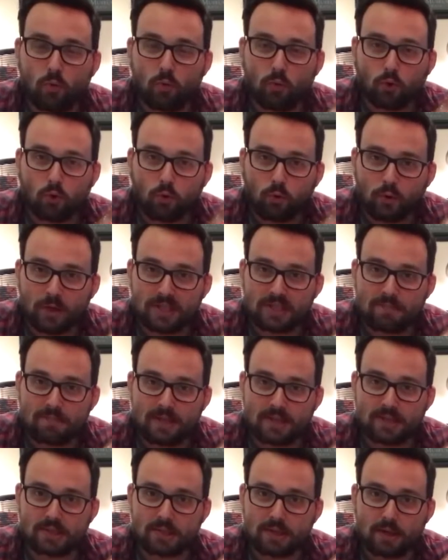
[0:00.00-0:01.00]

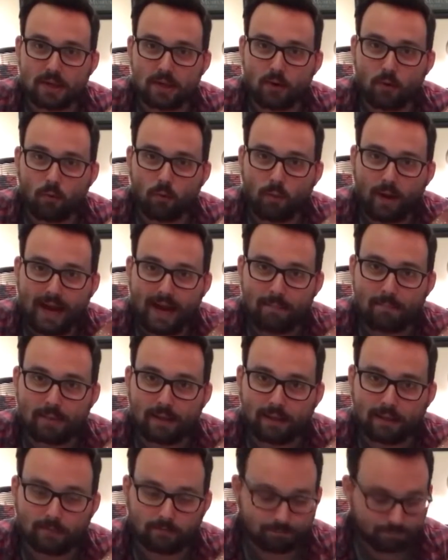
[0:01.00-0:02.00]
Christmas
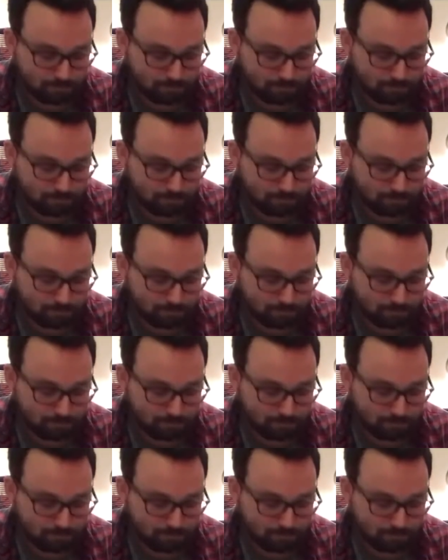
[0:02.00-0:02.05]
wrapping,